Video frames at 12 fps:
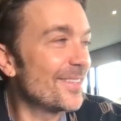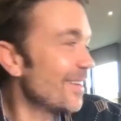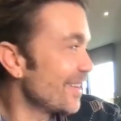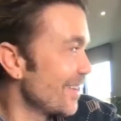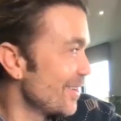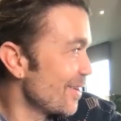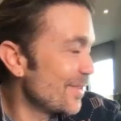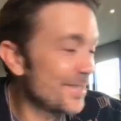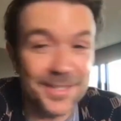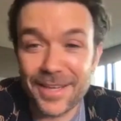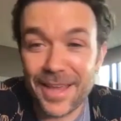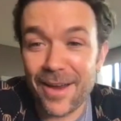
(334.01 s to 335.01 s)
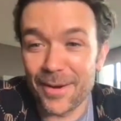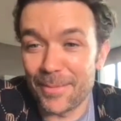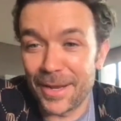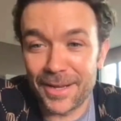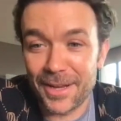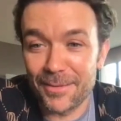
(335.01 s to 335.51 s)
I don't know if this is scary,
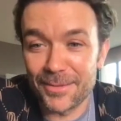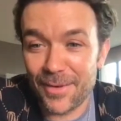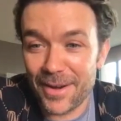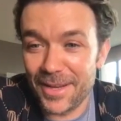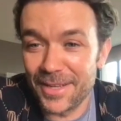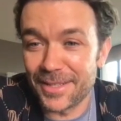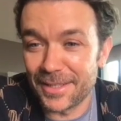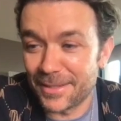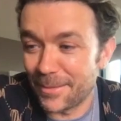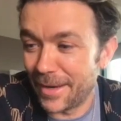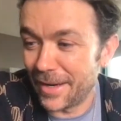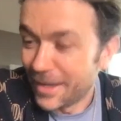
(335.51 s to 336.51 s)
but it comes very easily to me.